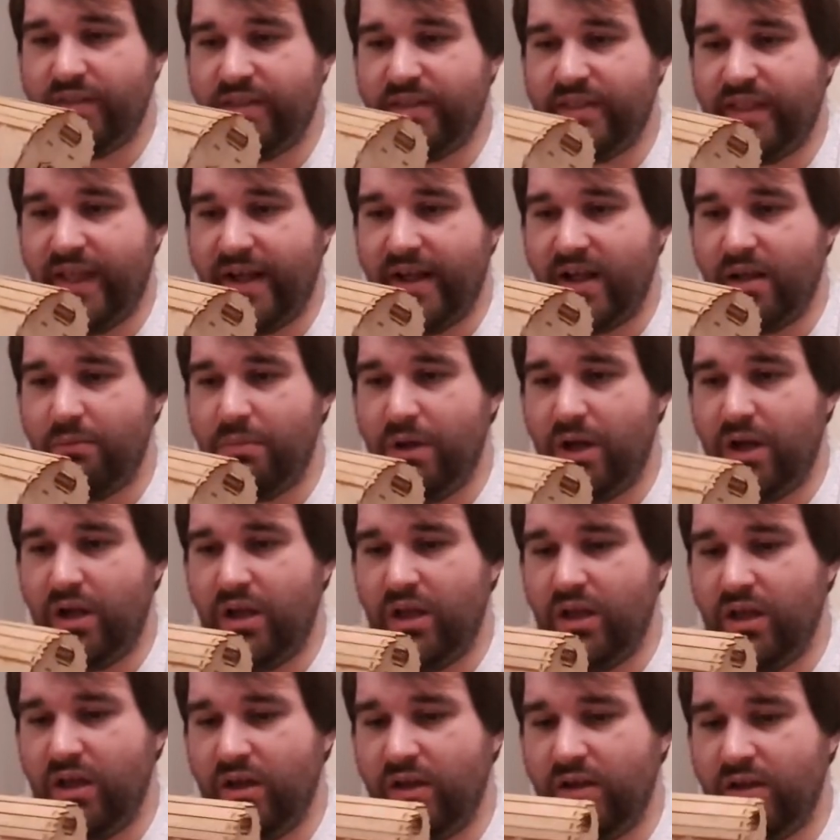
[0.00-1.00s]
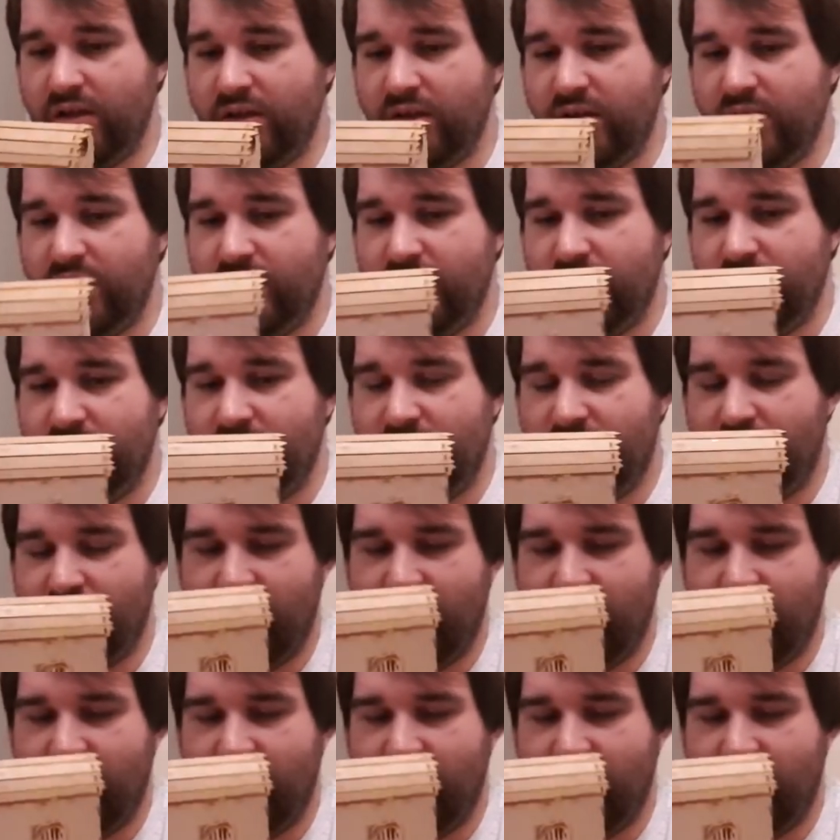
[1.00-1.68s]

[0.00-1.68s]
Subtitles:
the Dakar bunker? Now,